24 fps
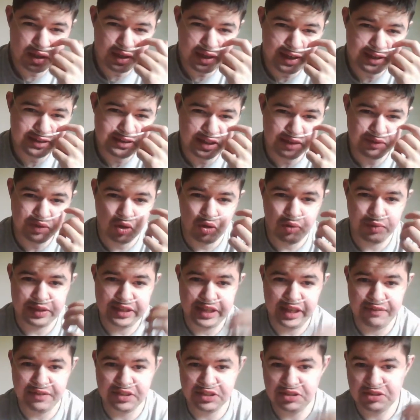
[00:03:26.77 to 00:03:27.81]
Xavier only
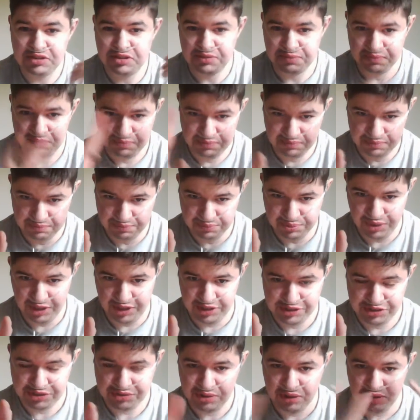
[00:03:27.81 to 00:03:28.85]
gave us
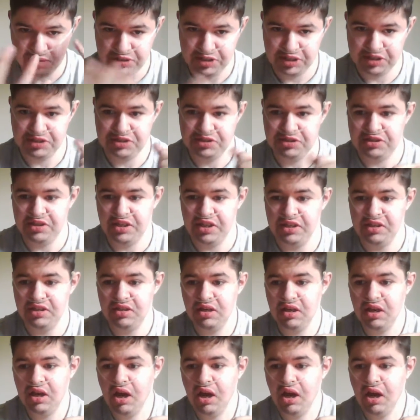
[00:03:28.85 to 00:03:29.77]
broad strokes, as you say.